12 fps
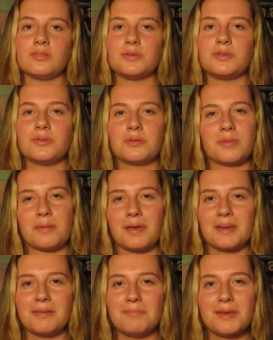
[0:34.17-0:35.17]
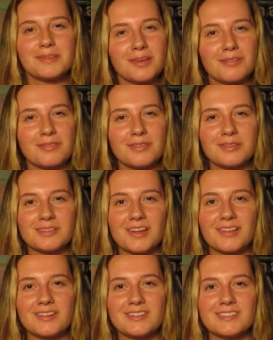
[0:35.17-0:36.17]
be doing my makeup based off of those
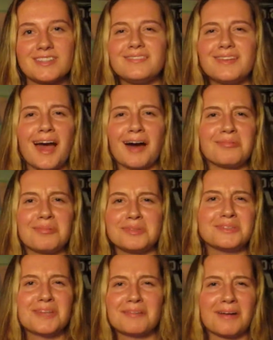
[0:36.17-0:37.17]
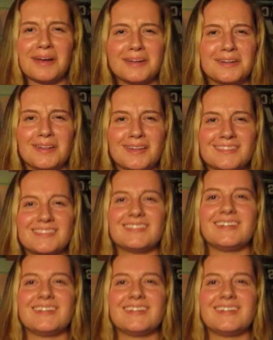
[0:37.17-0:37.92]
colors. Yeah, we'll just get right into this.